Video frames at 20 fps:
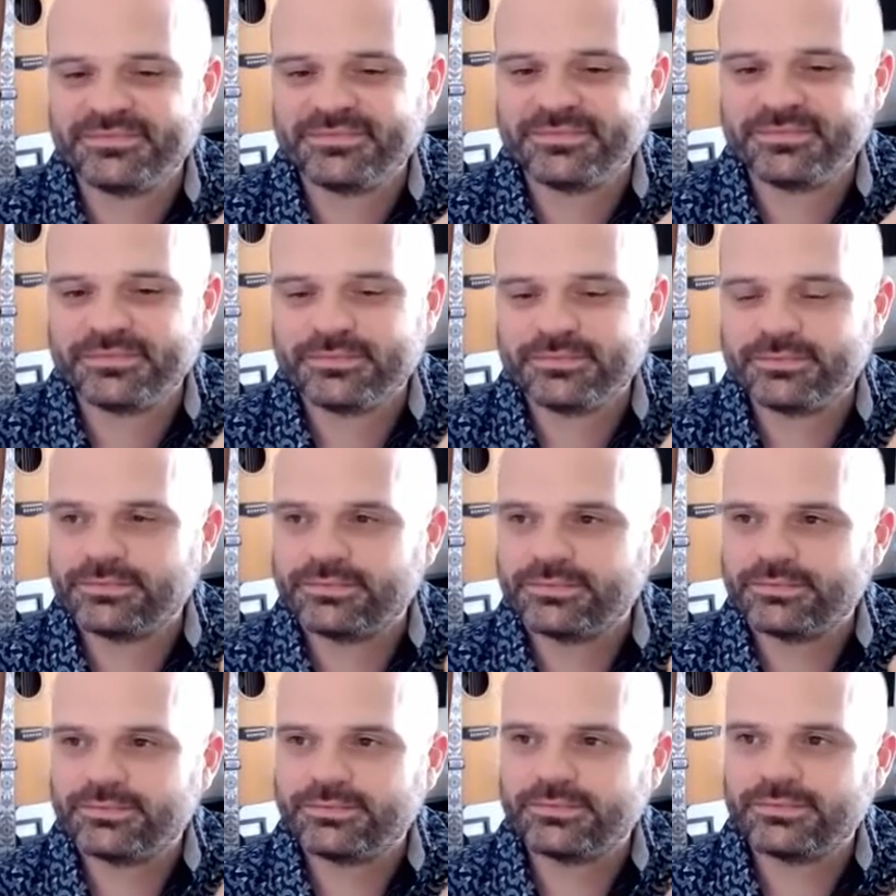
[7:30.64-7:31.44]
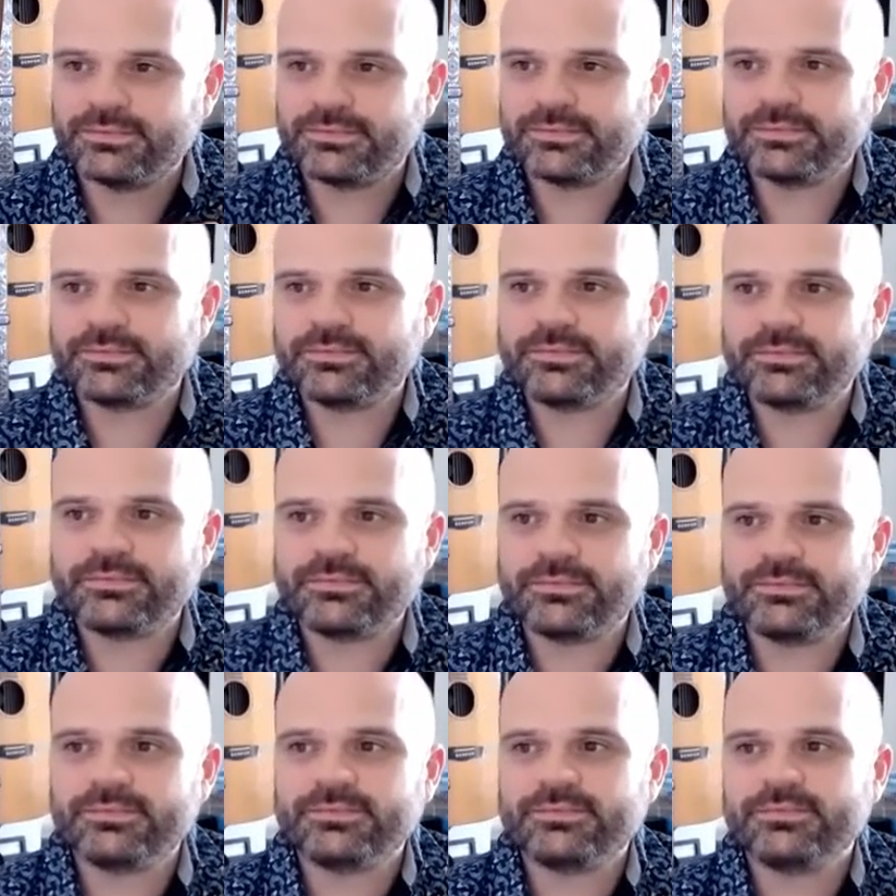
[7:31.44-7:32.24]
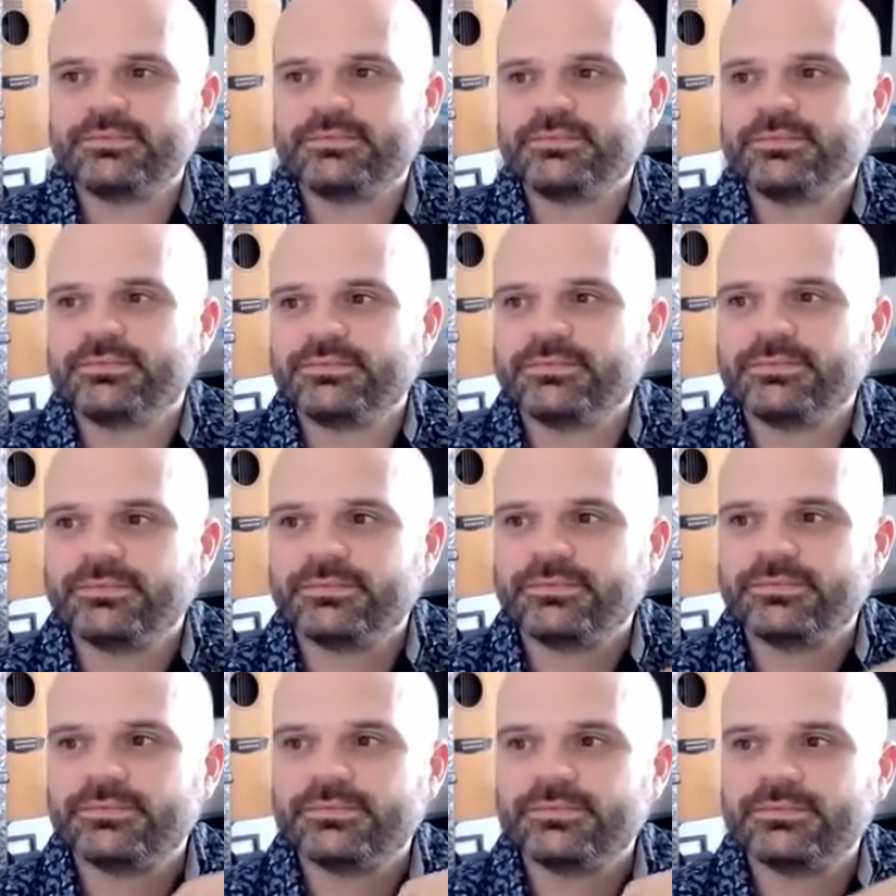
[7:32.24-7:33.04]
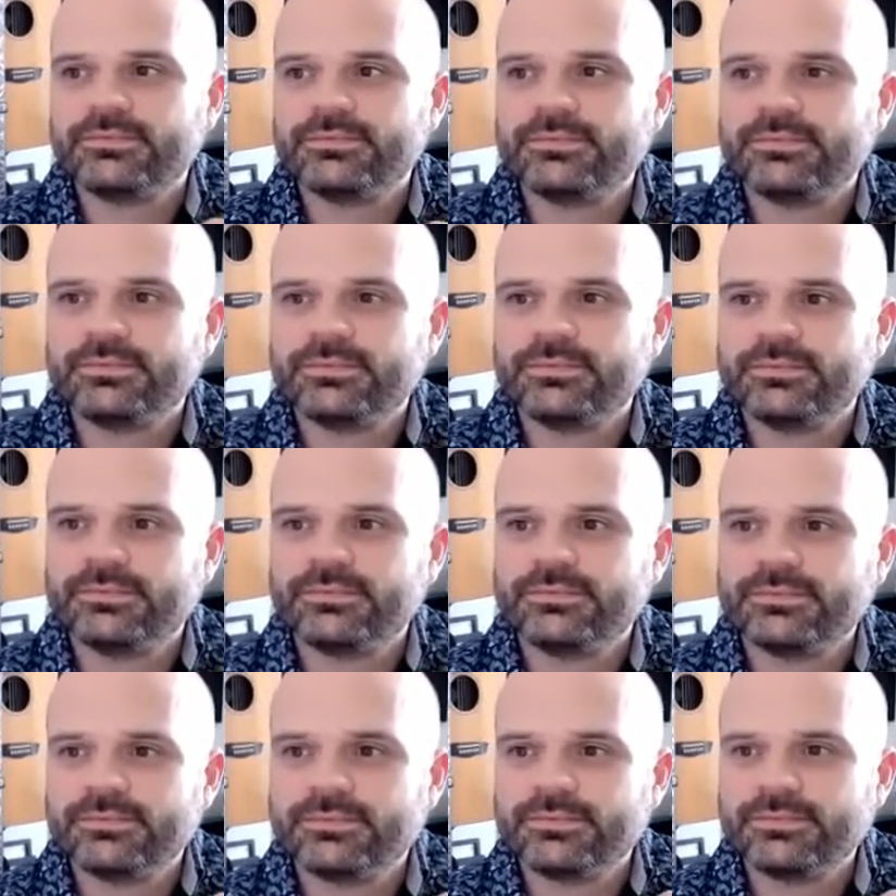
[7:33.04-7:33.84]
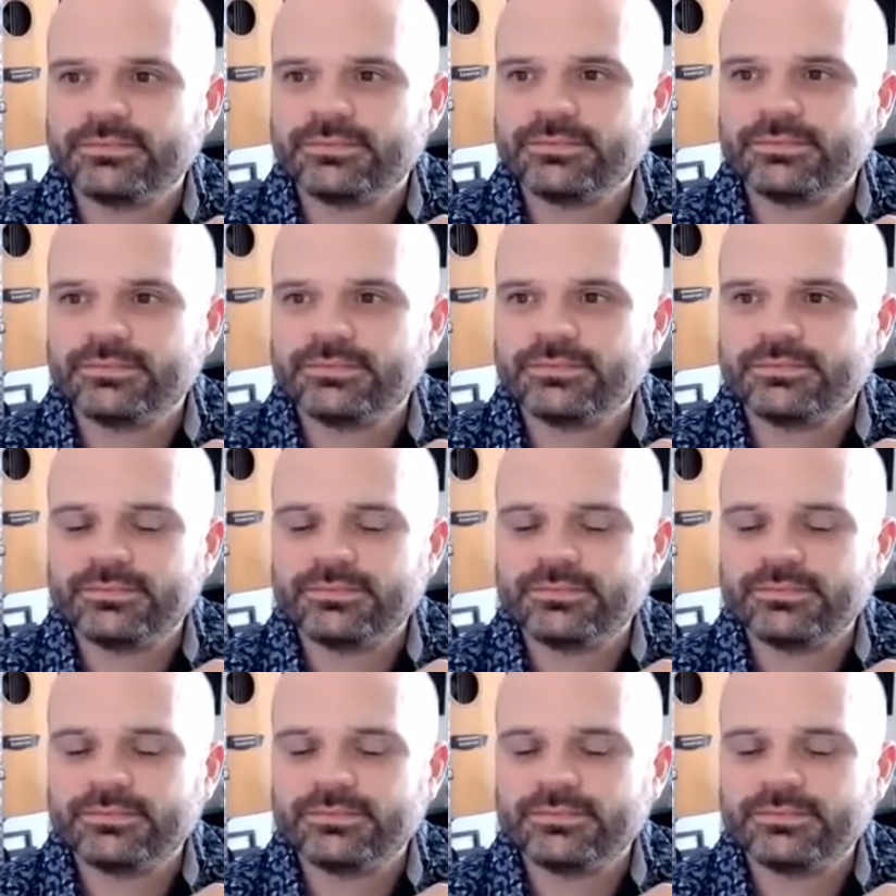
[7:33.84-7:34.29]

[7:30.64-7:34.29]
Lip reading: (not speaking)